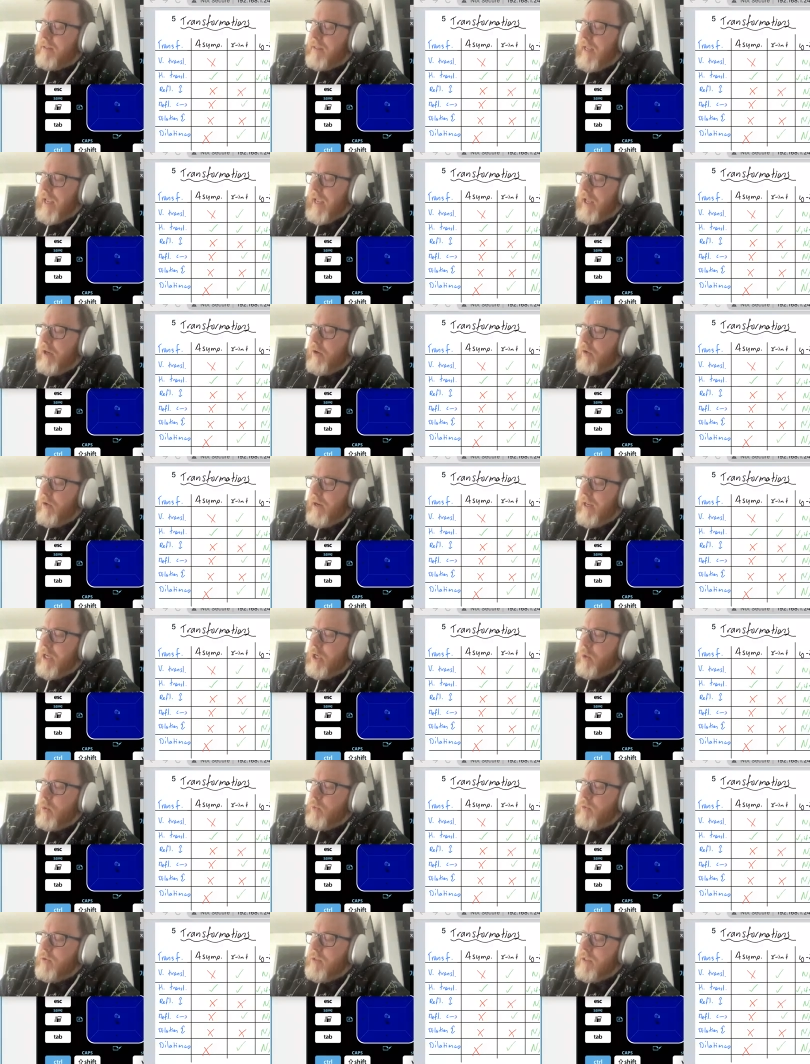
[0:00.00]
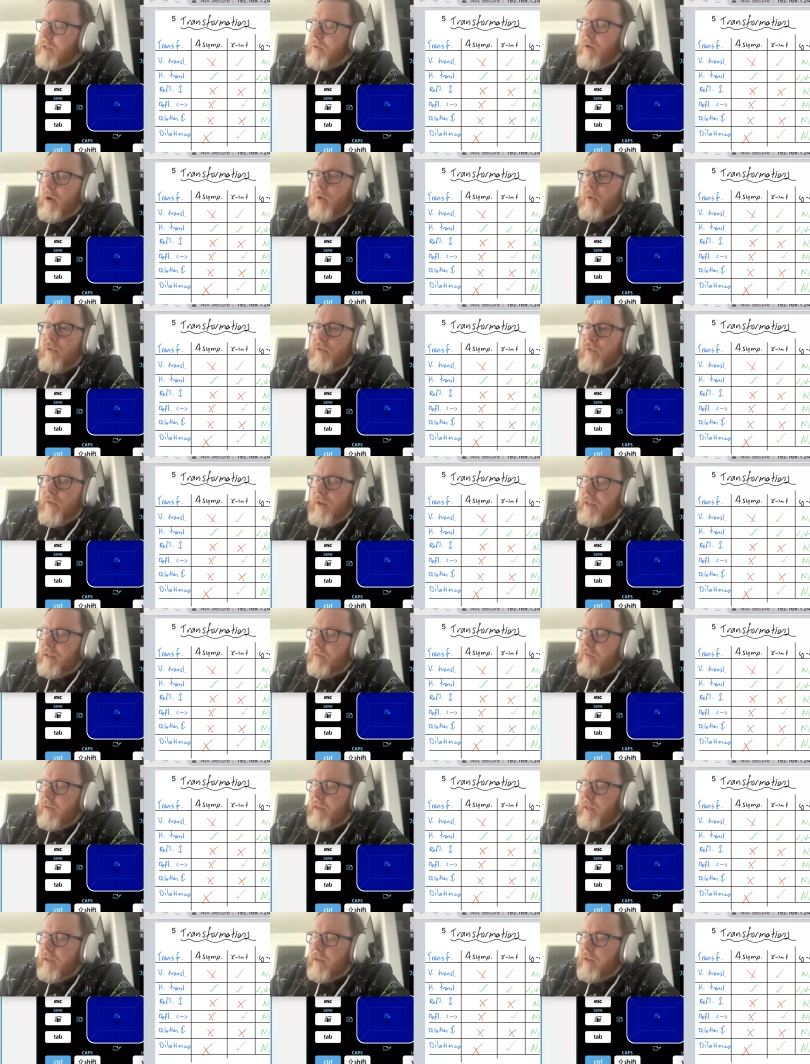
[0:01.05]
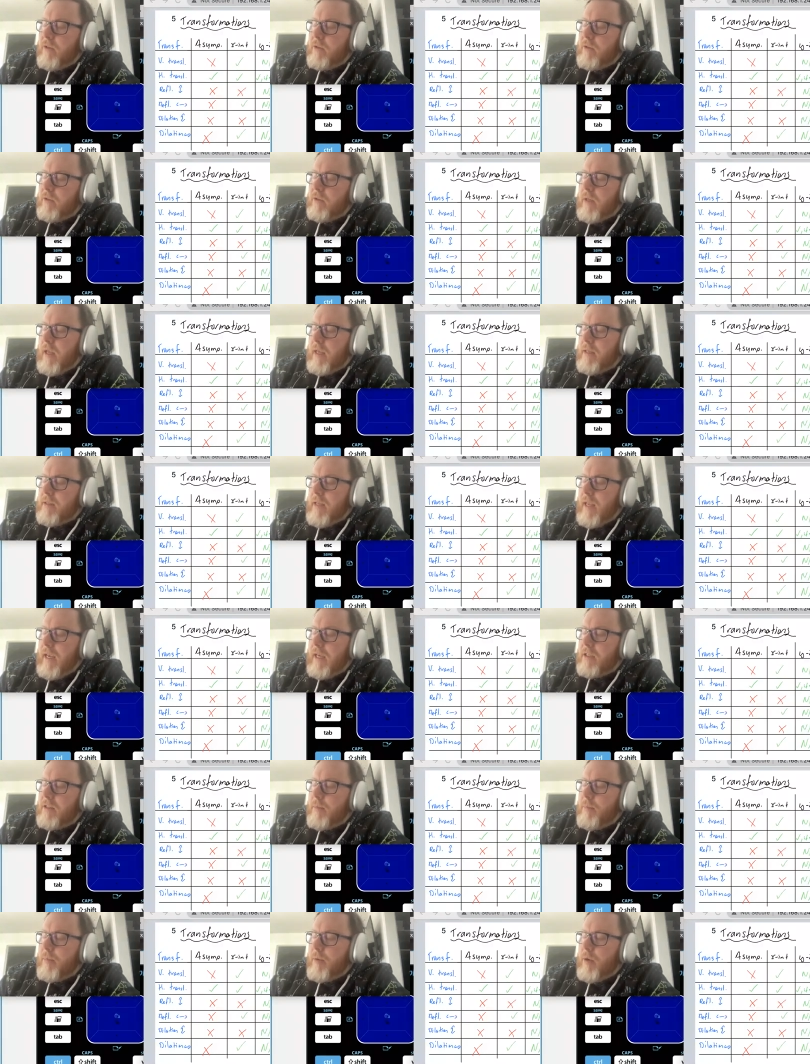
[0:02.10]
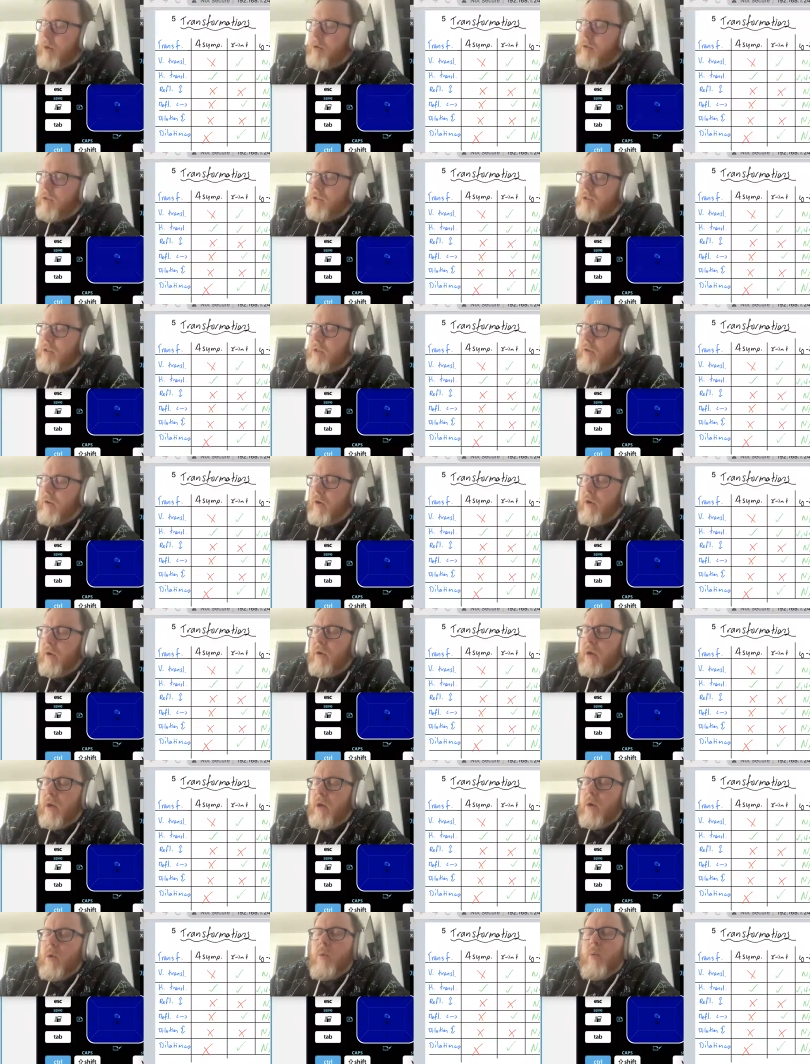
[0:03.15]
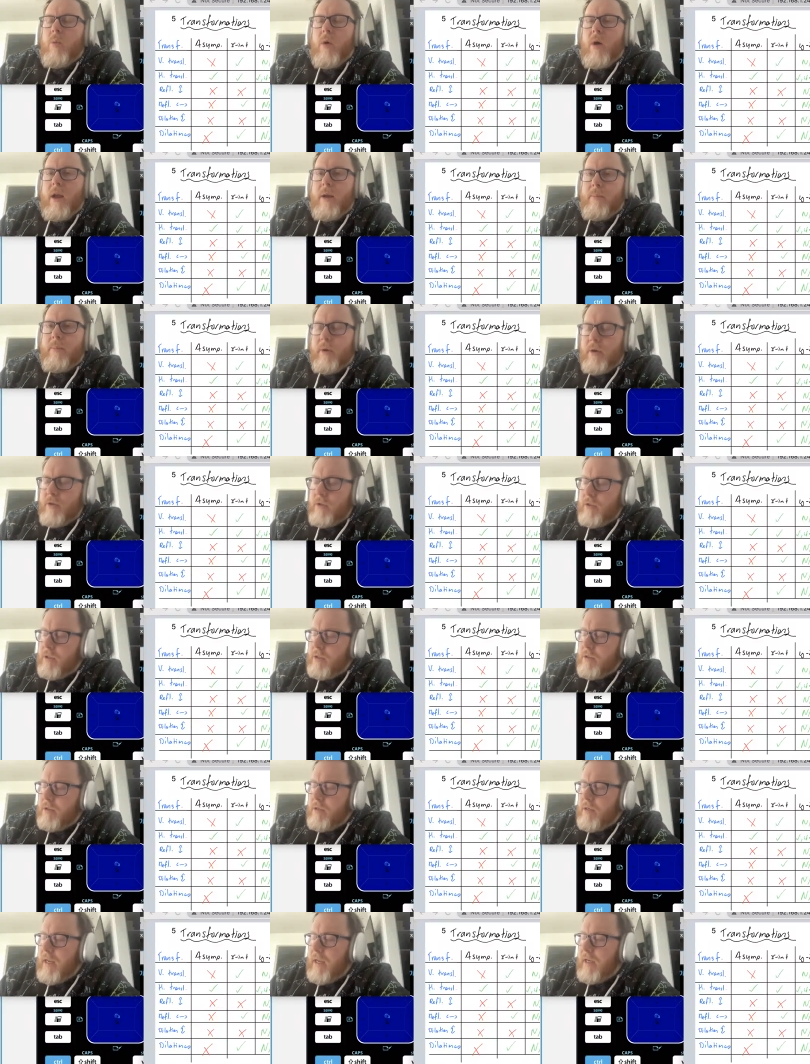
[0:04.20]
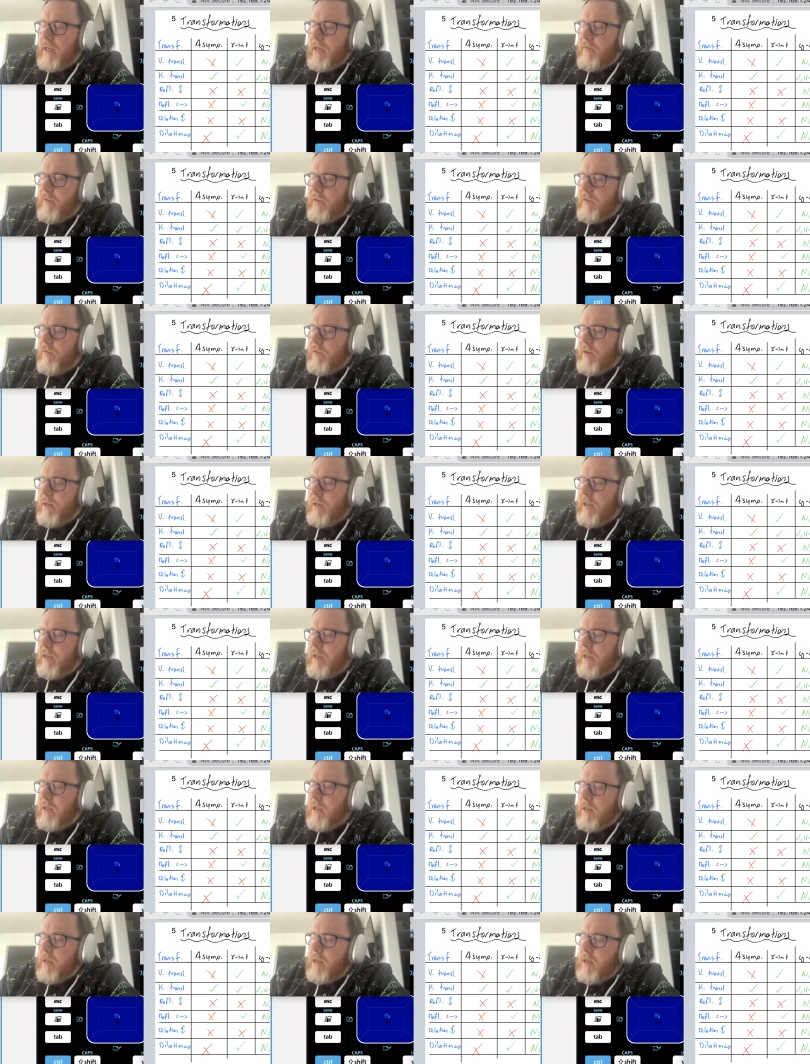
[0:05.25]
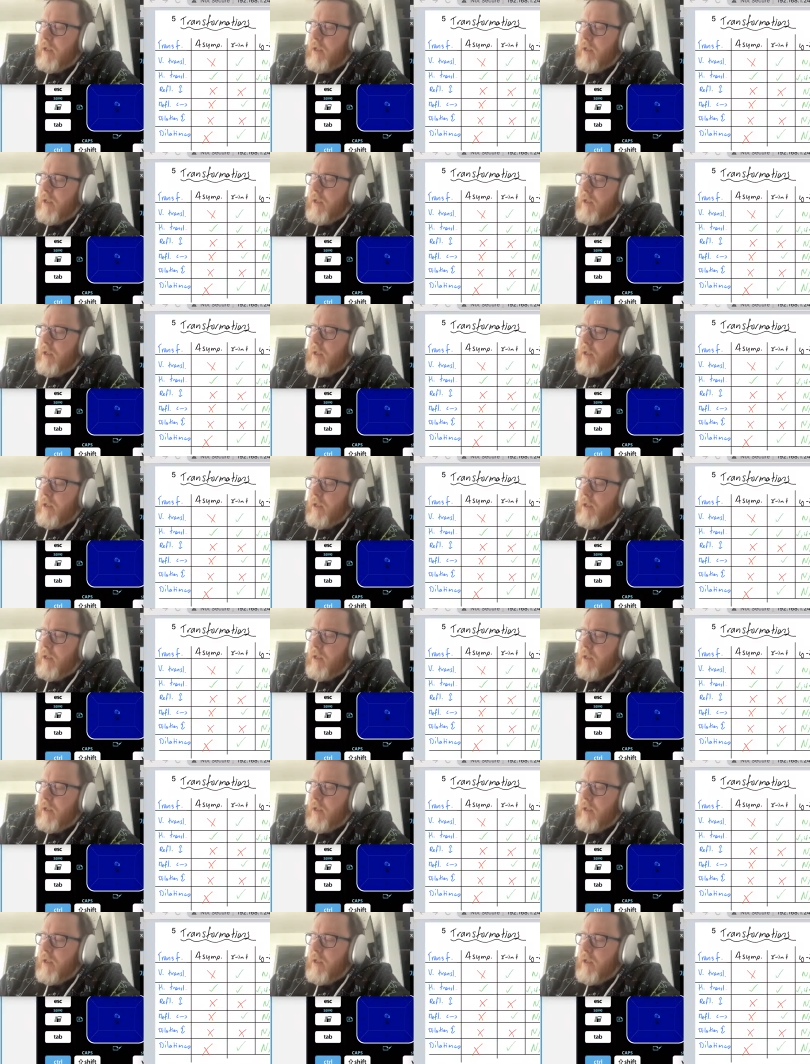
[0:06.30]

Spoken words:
cannot equal 0 effectively, because as x approaches 0, y approaches negative infinity,